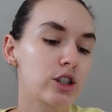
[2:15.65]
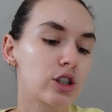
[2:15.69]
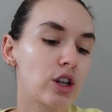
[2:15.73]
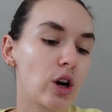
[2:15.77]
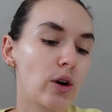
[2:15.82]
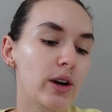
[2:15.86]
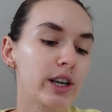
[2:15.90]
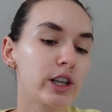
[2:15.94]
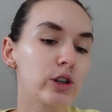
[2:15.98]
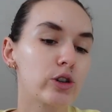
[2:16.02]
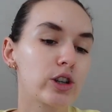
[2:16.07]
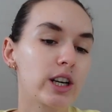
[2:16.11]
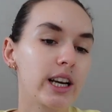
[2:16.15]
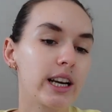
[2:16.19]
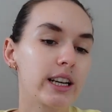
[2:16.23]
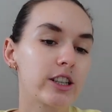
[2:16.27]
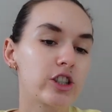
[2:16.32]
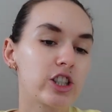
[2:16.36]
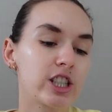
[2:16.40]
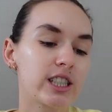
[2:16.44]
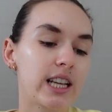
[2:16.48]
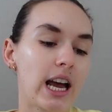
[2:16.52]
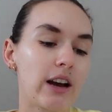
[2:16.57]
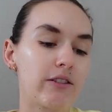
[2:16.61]
So I usually
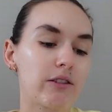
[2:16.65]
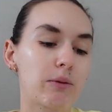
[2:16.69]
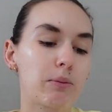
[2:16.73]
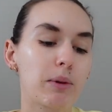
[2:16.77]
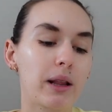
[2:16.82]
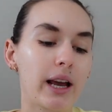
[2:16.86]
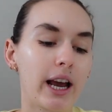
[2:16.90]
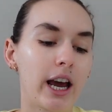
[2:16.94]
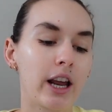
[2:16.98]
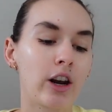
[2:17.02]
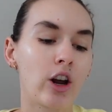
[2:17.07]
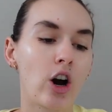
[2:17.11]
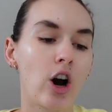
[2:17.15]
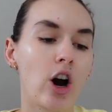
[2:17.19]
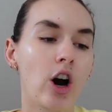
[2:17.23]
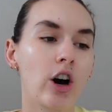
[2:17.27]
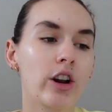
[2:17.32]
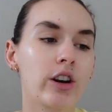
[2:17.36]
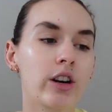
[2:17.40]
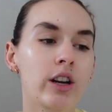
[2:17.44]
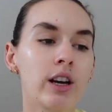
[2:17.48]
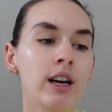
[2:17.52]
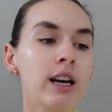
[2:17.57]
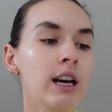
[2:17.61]
just have a plan
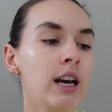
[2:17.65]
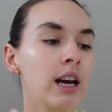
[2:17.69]
on